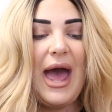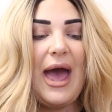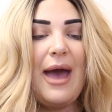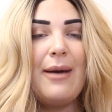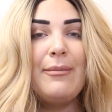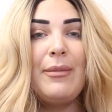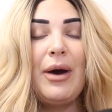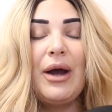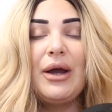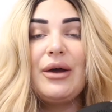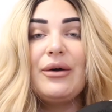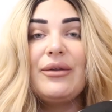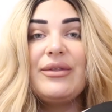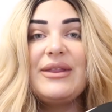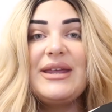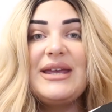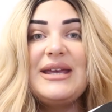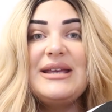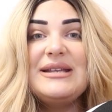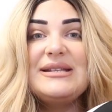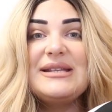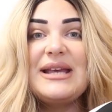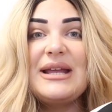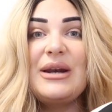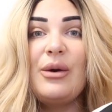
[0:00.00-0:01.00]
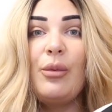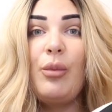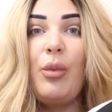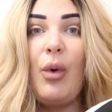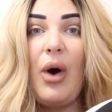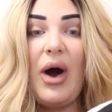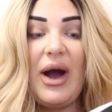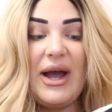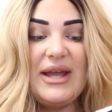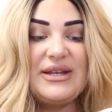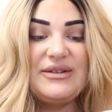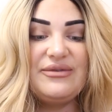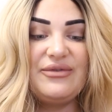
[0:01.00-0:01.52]
Um, I got these in a
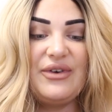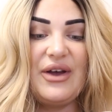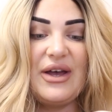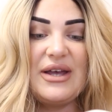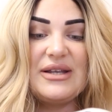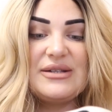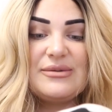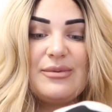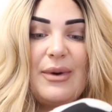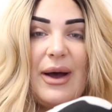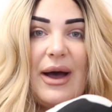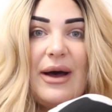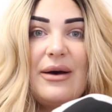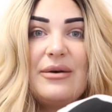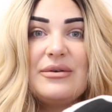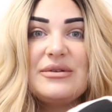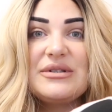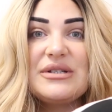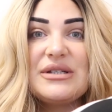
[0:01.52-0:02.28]
wide fit as well.